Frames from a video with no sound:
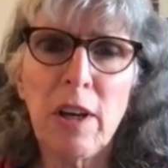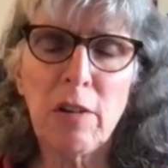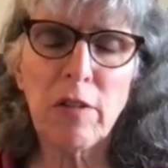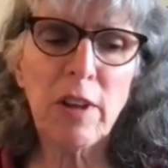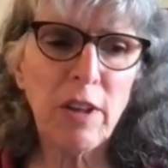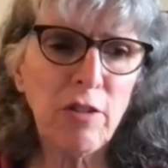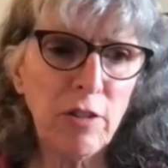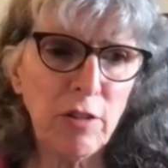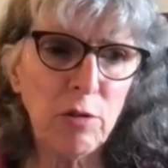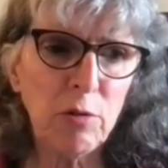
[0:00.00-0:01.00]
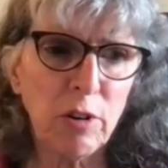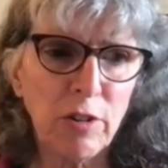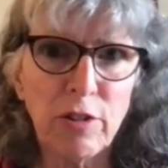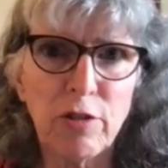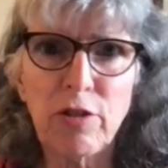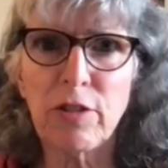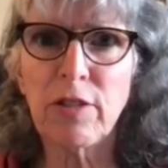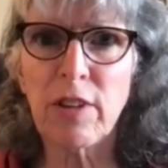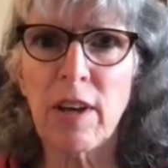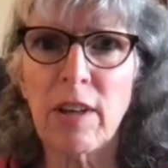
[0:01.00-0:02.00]
in relation to our social
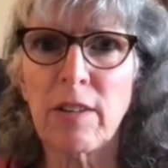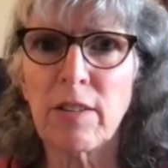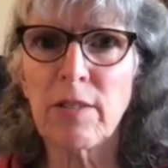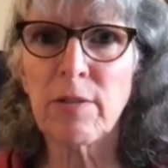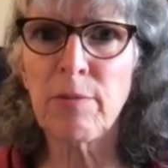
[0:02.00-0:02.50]
status.